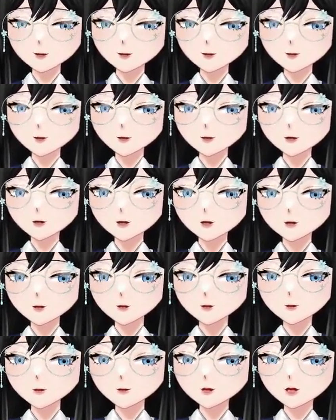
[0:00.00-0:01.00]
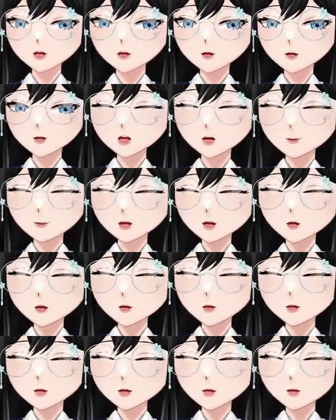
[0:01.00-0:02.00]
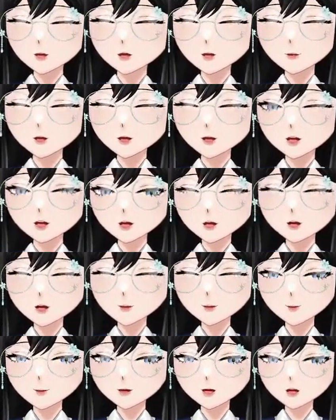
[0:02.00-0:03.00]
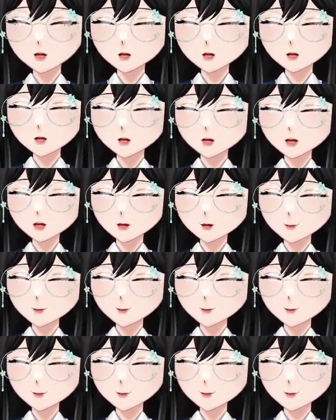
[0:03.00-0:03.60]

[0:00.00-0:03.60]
Nucleosome sliding, we mentioned that.